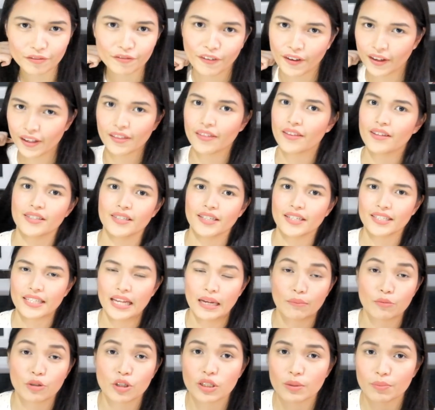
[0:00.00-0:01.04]
fail this
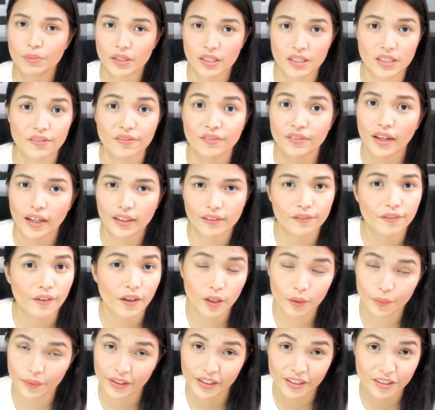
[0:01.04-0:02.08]
exam just because of not
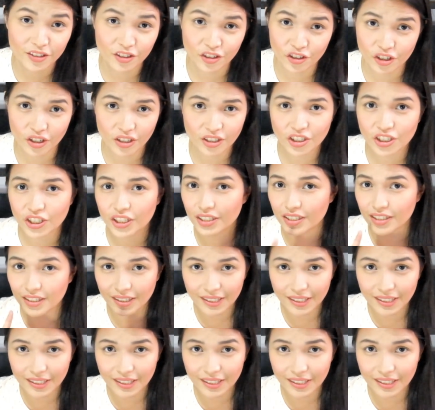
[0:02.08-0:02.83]
following instructions,